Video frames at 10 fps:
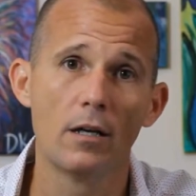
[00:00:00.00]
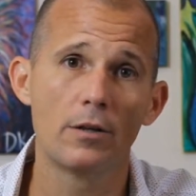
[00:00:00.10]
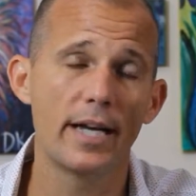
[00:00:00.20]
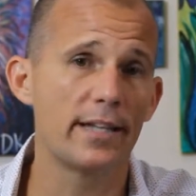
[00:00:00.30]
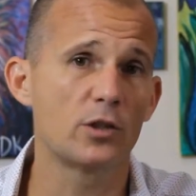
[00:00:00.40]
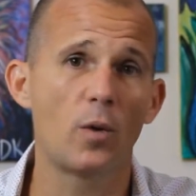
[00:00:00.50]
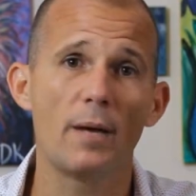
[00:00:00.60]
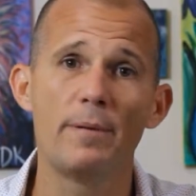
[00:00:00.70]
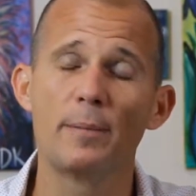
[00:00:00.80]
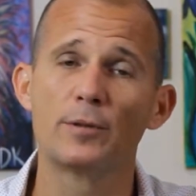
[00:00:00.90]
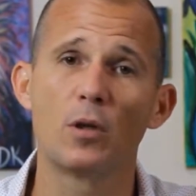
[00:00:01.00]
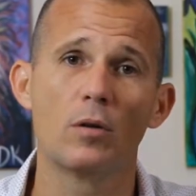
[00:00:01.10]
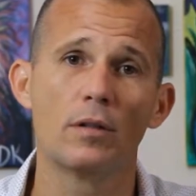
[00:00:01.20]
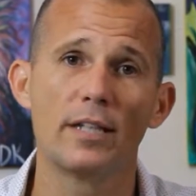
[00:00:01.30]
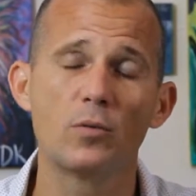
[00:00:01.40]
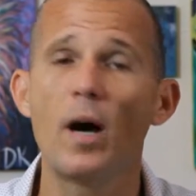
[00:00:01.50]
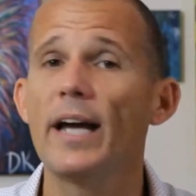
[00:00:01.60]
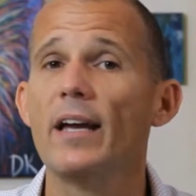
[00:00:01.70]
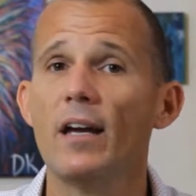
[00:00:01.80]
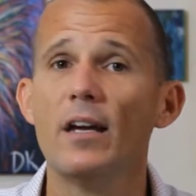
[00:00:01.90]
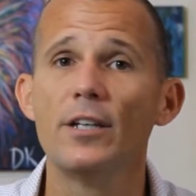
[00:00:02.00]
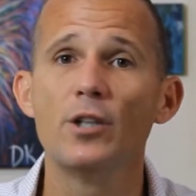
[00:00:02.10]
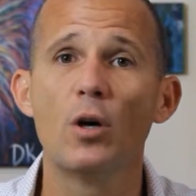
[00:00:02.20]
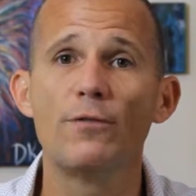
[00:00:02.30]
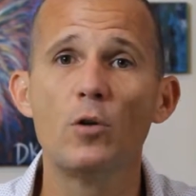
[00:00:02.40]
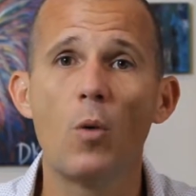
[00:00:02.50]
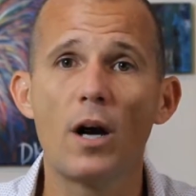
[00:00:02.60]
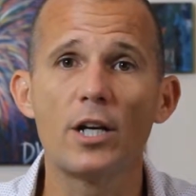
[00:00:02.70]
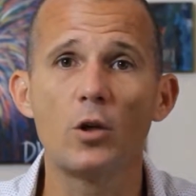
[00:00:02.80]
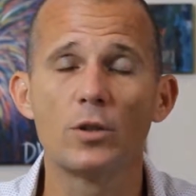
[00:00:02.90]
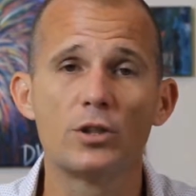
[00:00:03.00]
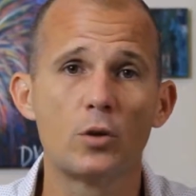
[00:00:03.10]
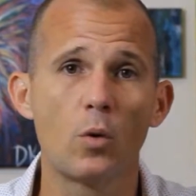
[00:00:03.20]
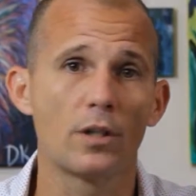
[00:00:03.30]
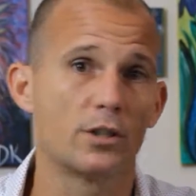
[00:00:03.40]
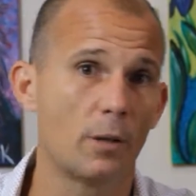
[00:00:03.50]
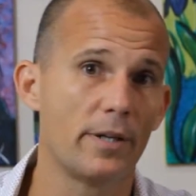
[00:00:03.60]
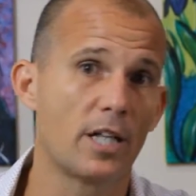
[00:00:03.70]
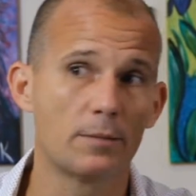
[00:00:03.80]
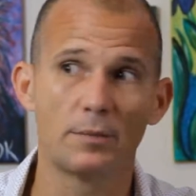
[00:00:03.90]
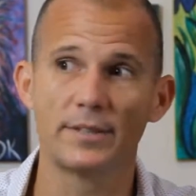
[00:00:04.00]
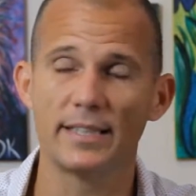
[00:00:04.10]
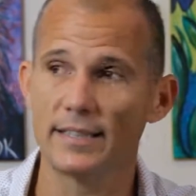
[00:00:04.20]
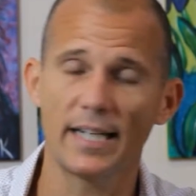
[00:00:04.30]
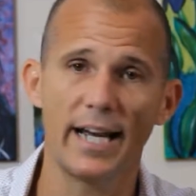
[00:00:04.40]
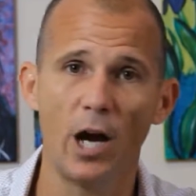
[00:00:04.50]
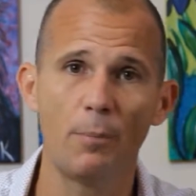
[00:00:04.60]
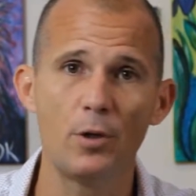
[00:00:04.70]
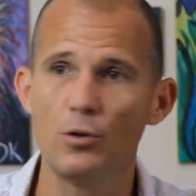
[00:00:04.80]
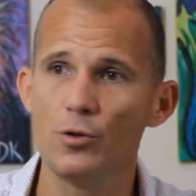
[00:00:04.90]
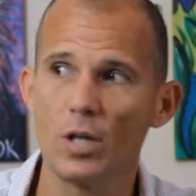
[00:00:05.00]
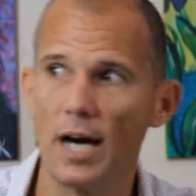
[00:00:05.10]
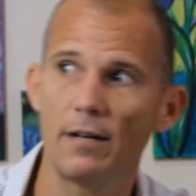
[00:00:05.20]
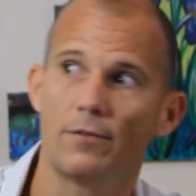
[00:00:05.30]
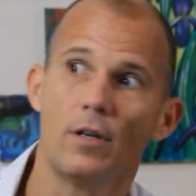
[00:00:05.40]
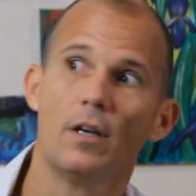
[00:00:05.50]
Okay, that's why people don't. That's why, if you walk into a store and somebody comes up and says, "Can I help you?" You kind of